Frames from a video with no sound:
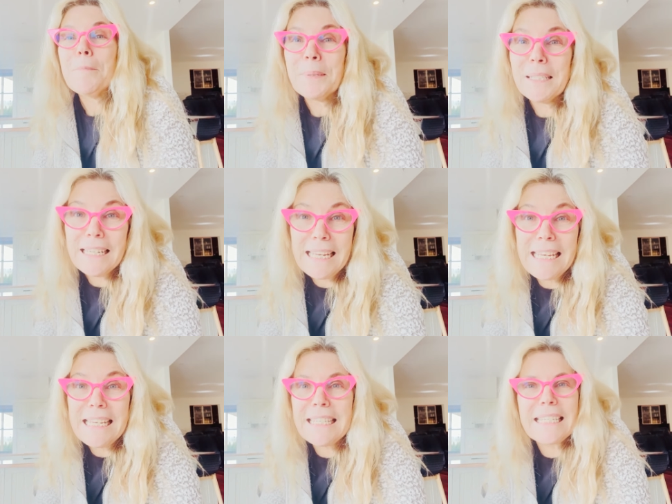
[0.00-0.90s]

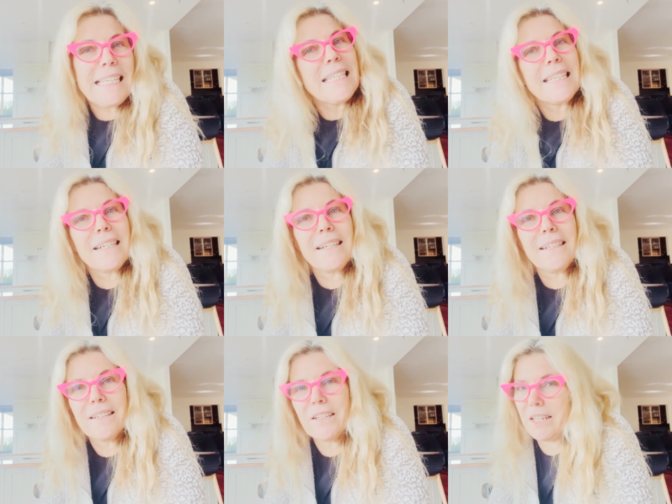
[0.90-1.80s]
Please
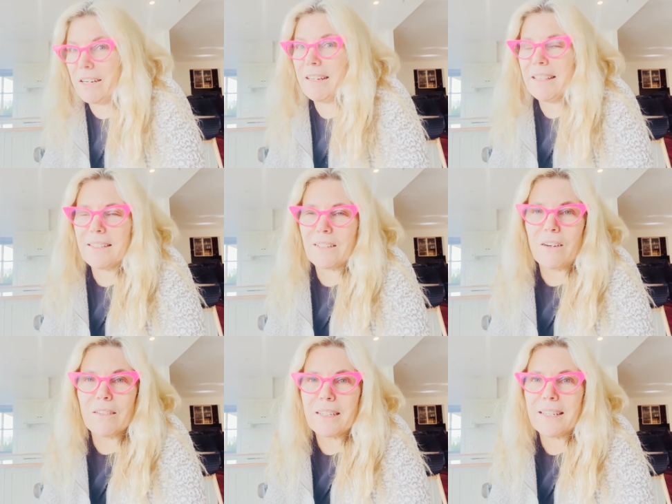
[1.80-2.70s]
consider sharing this
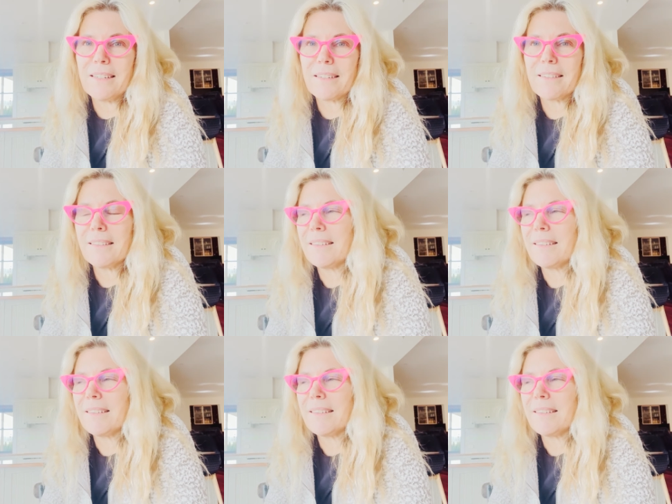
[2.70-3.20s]
content.